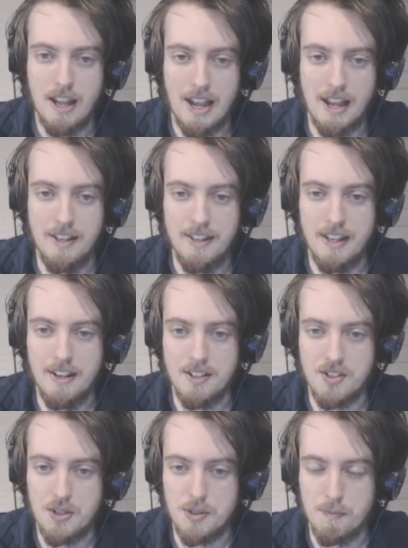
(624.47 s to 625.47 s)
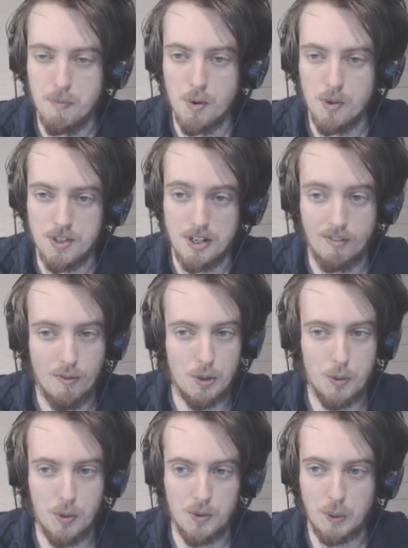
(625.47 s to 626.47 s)
And then this is some more stuff
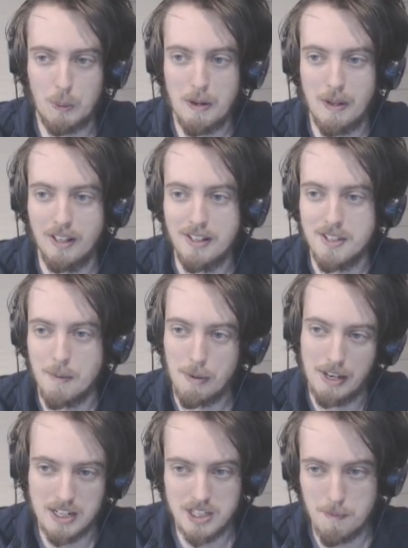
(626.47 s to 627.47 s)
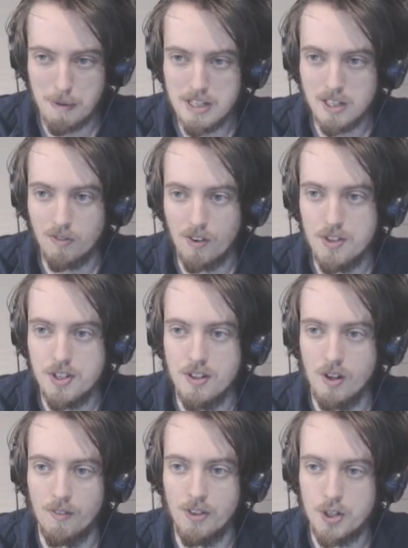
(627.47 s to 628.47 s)
which we'll talk about later. But that's the basic function
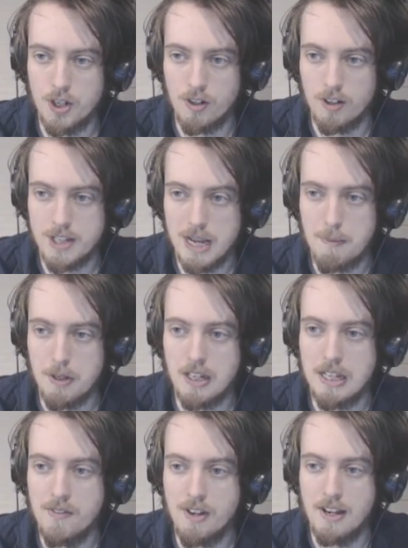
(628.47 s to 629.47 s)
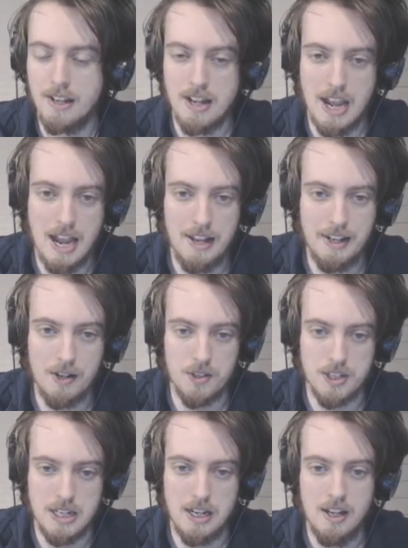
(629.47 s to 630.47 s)
of the journal tab. You can even add in
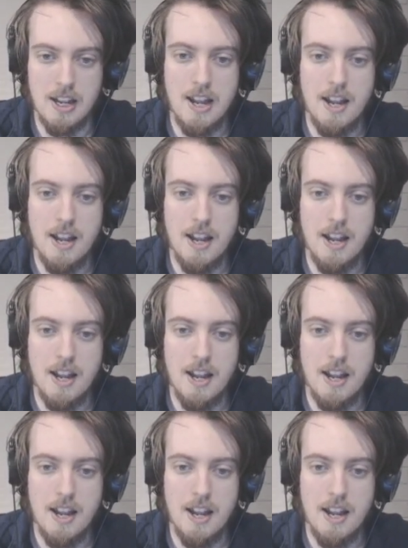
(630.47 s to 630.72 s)
handouts here.